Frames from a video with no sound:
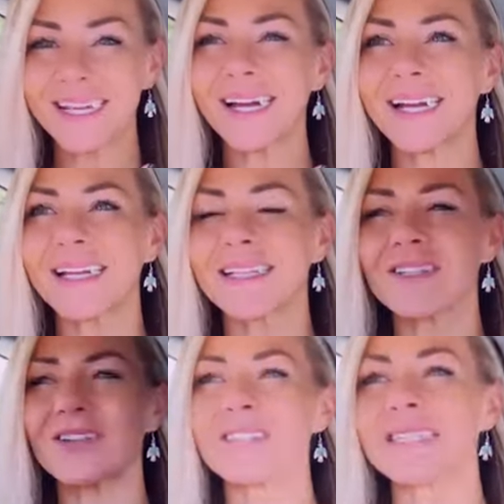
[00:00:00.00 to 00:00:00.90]
dude,
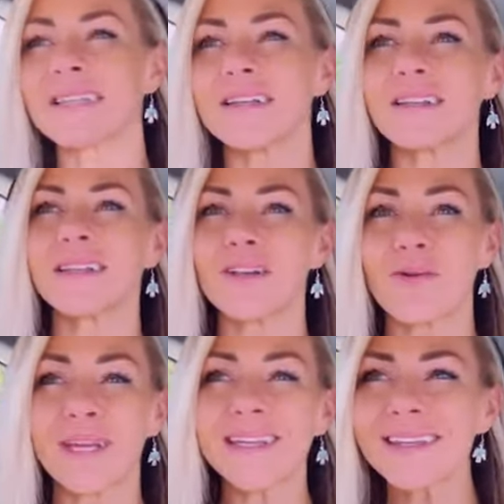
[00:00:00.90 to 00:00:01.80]
I got this message from
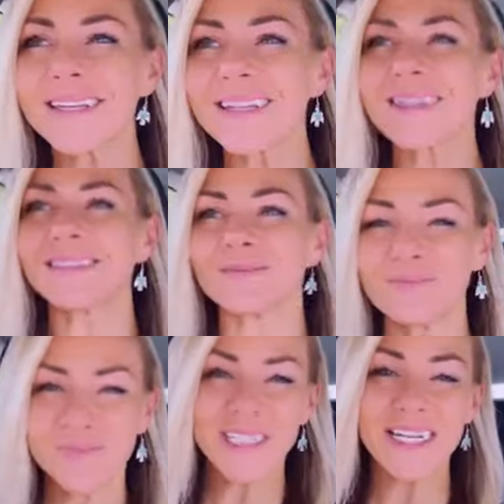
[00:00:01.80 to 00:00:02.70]
like a divine
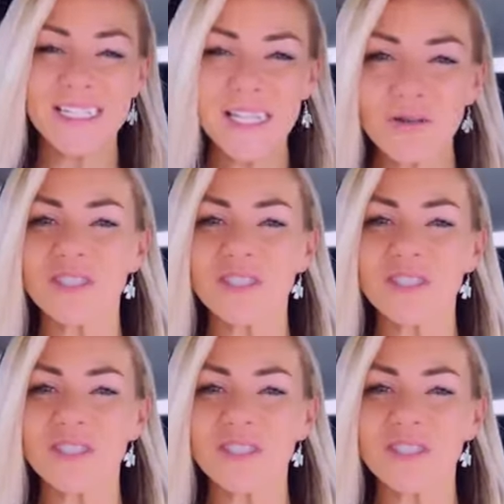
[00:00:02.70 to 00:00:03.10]
source. So